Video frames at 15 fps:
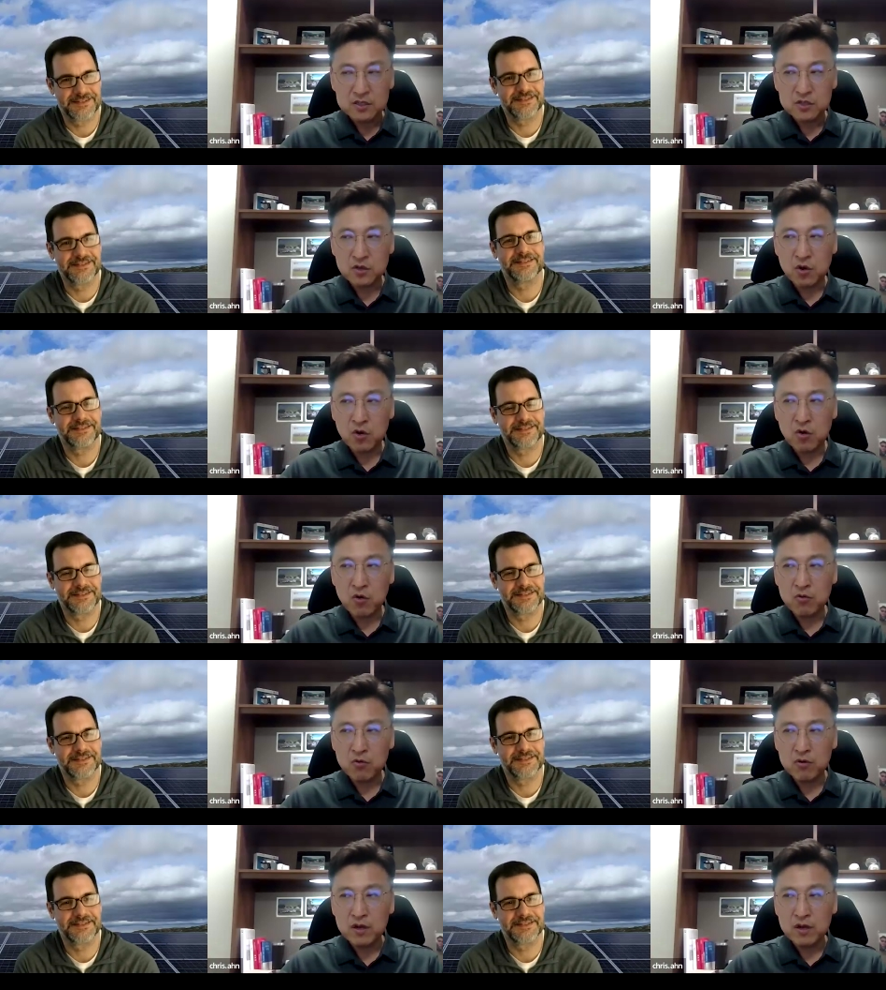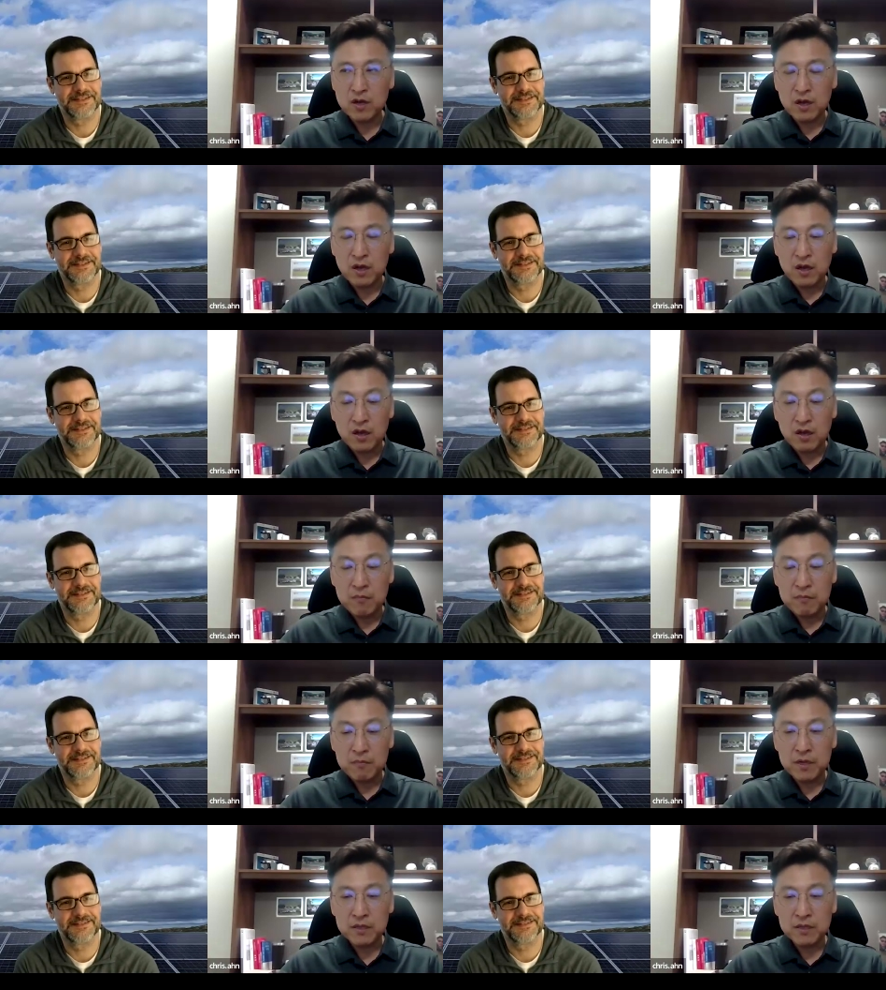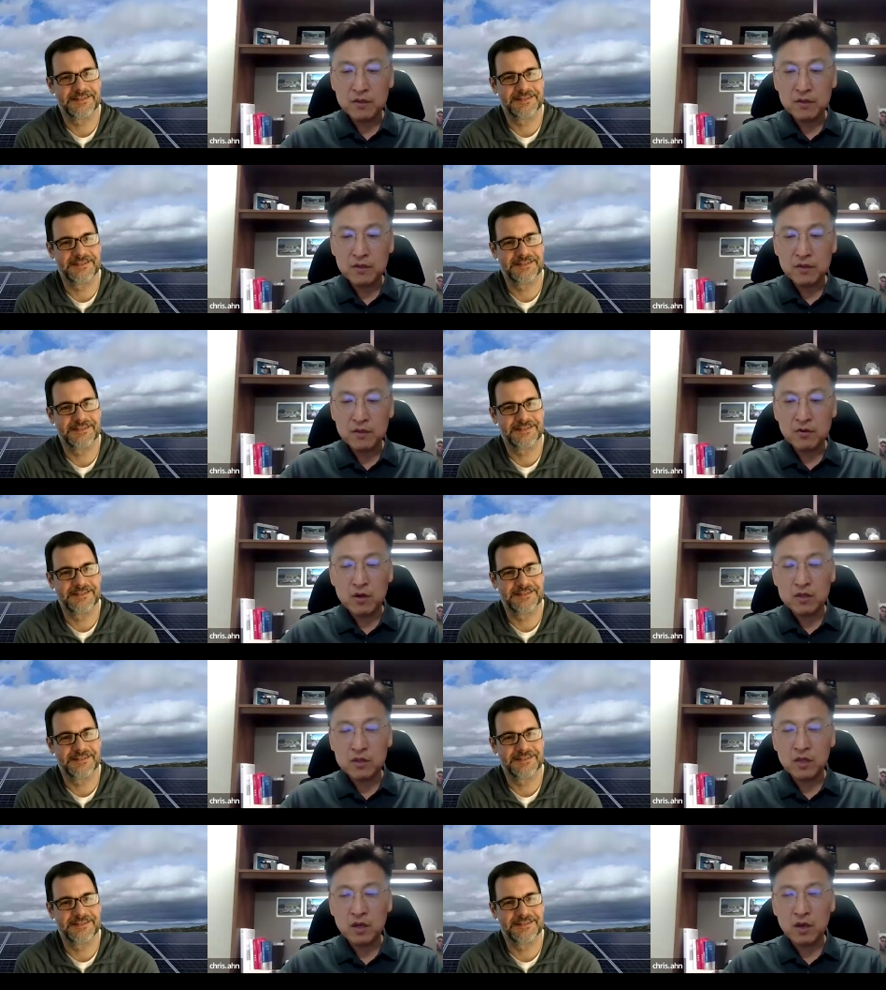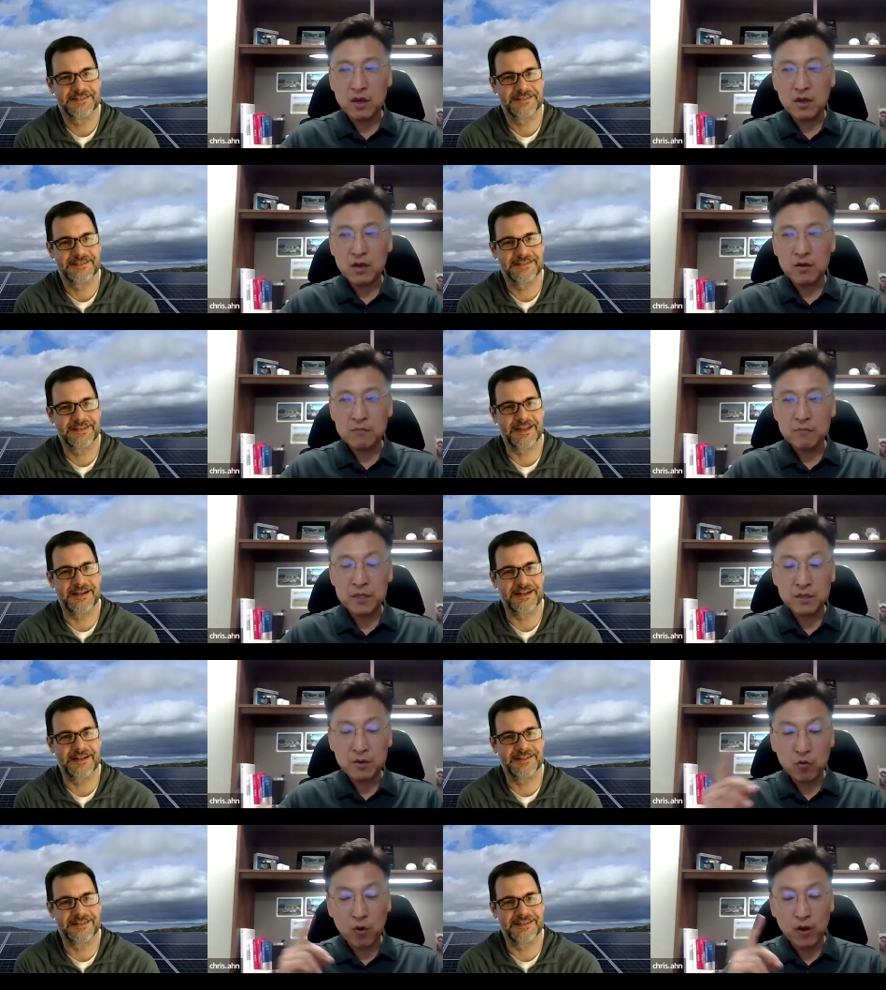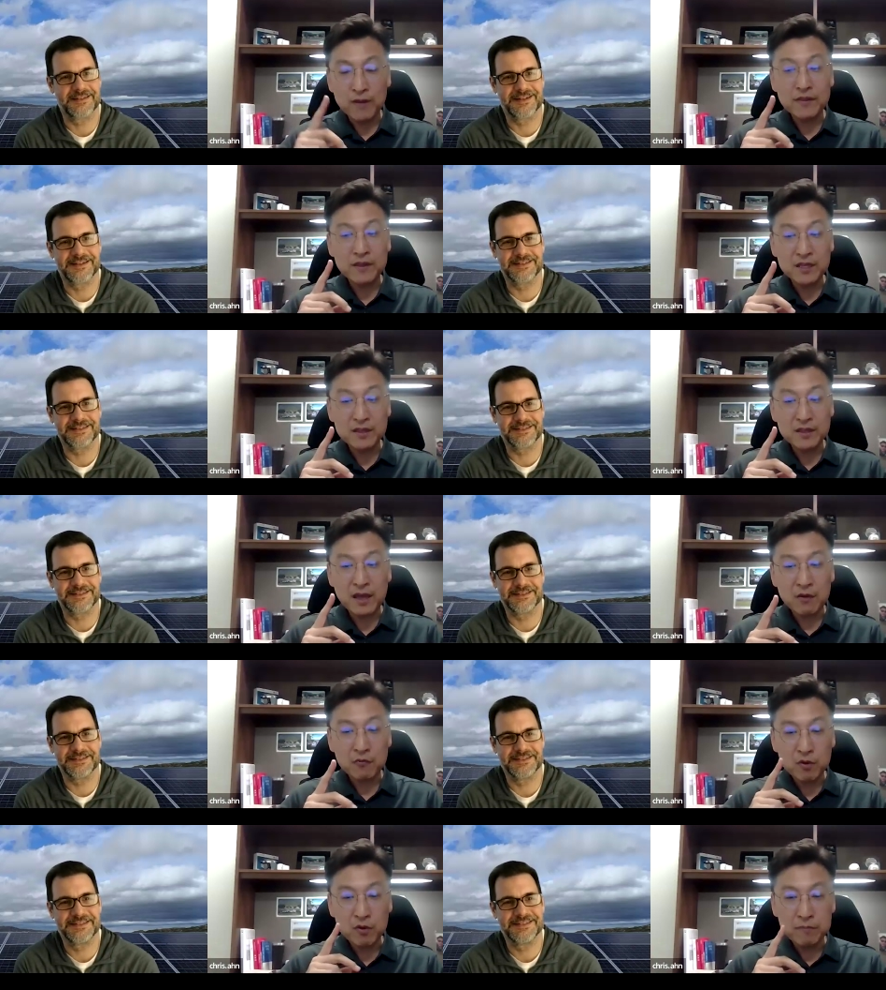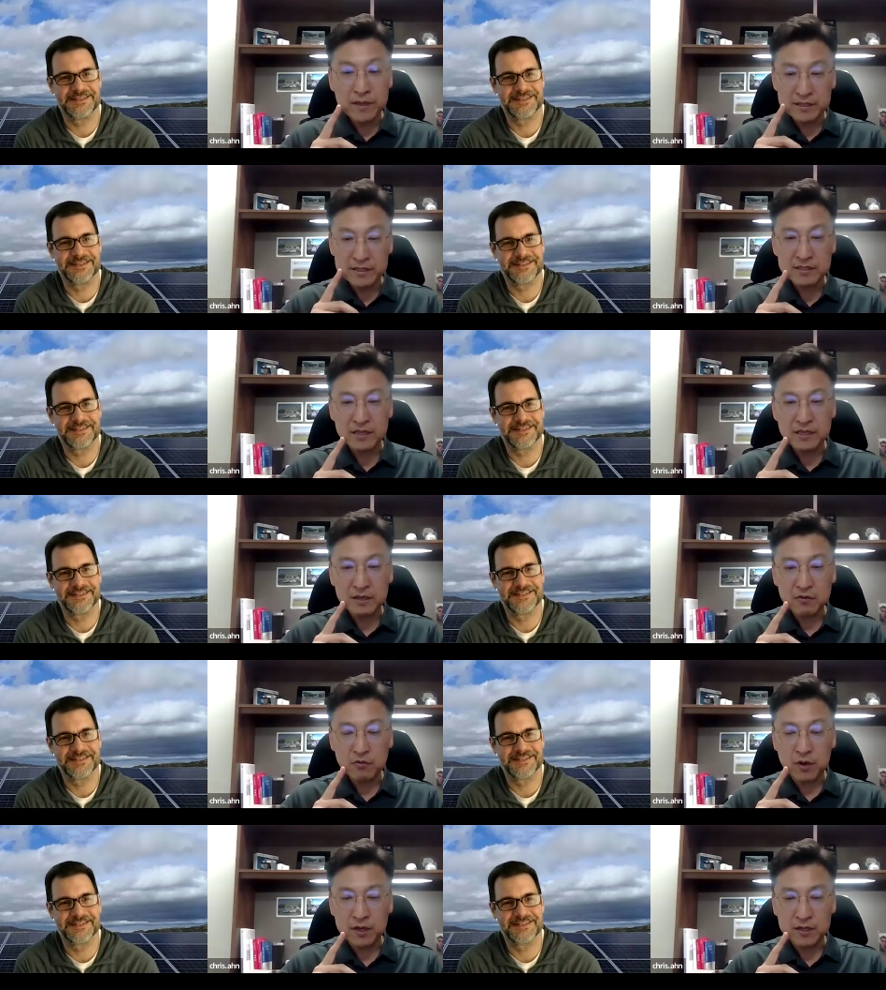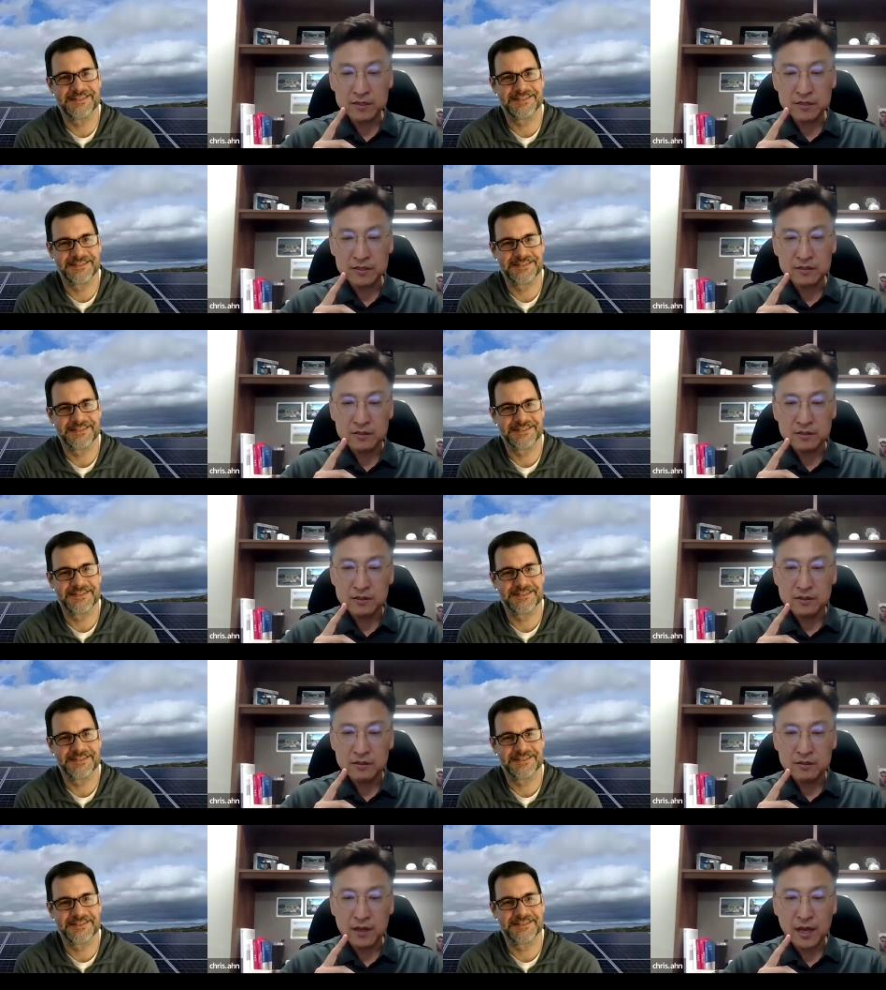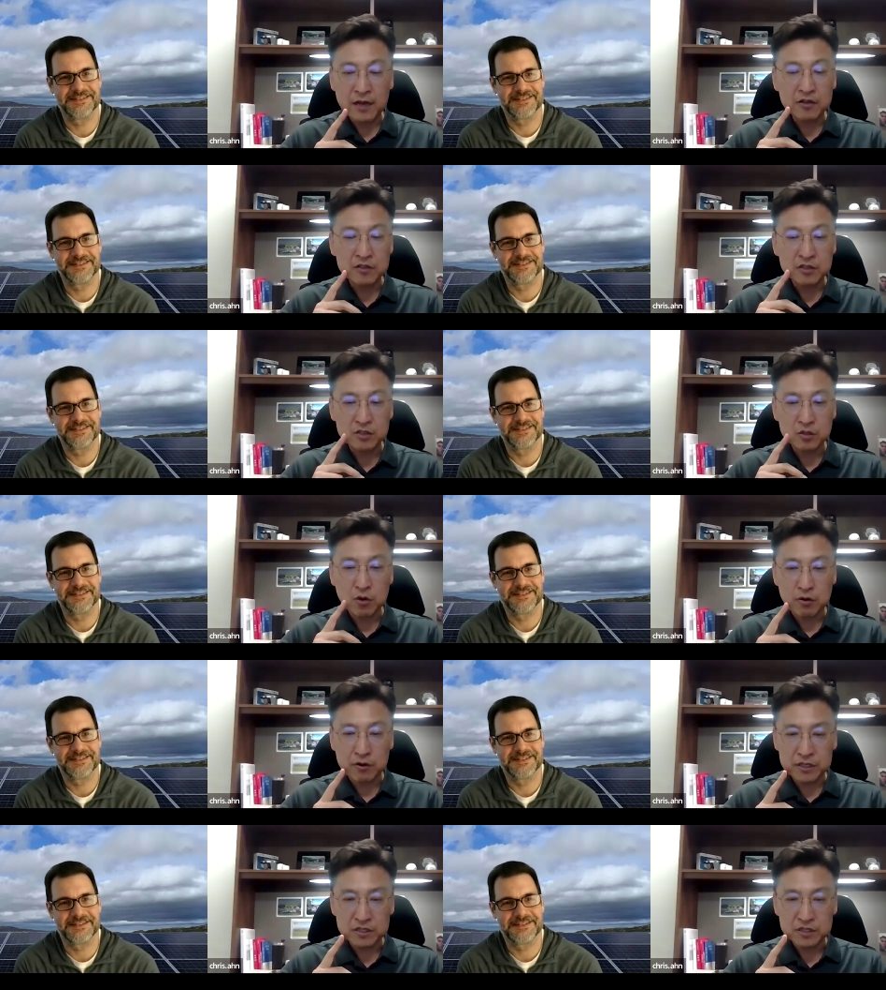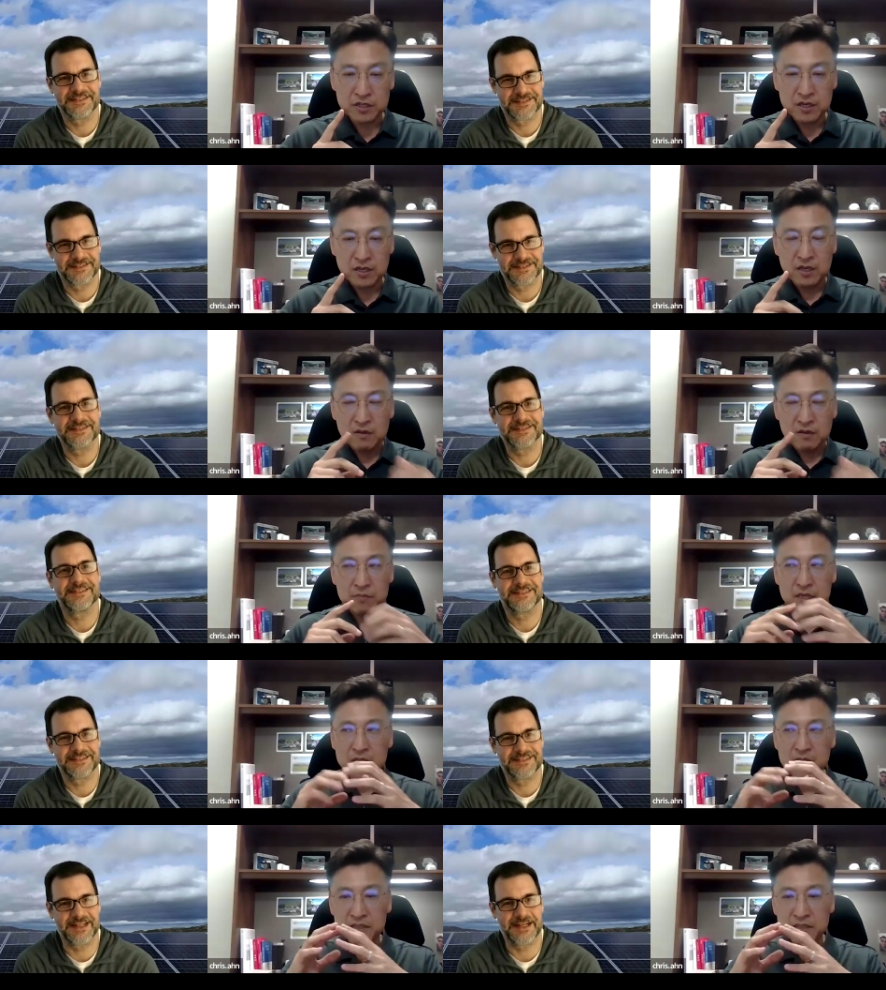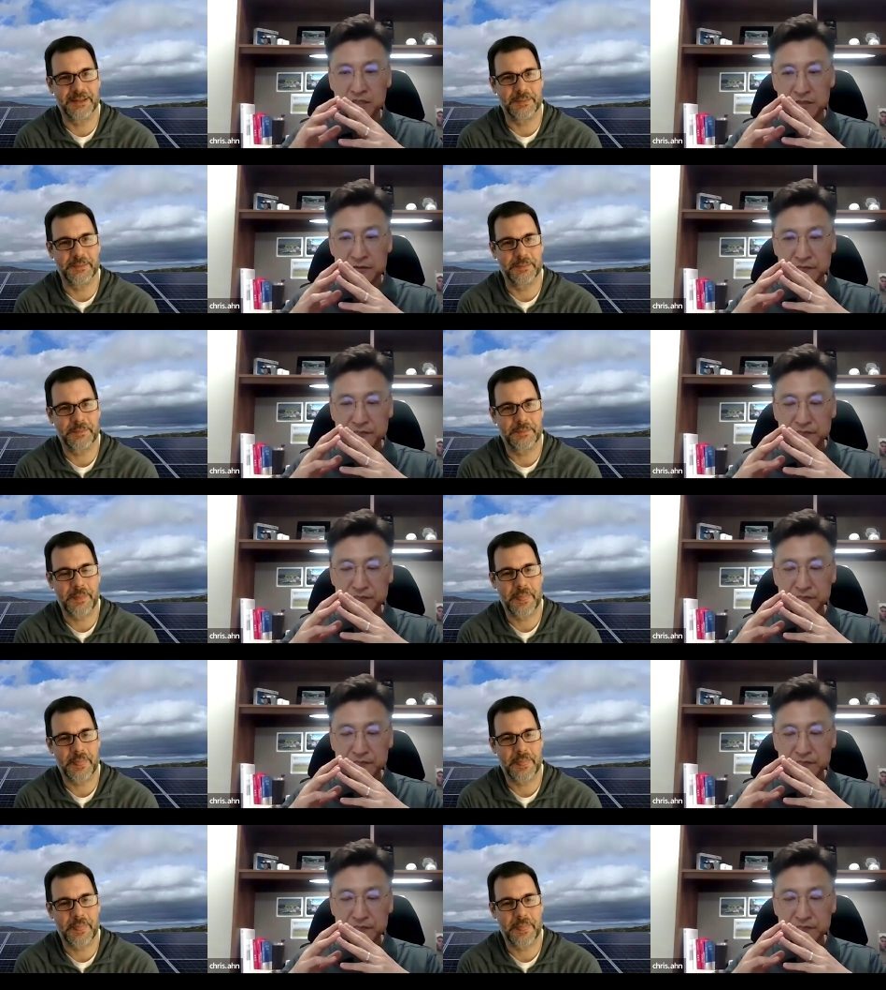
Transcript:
Speaker 1: So, but the, but yeah. one thing that we're missing was energy storage because, yeah.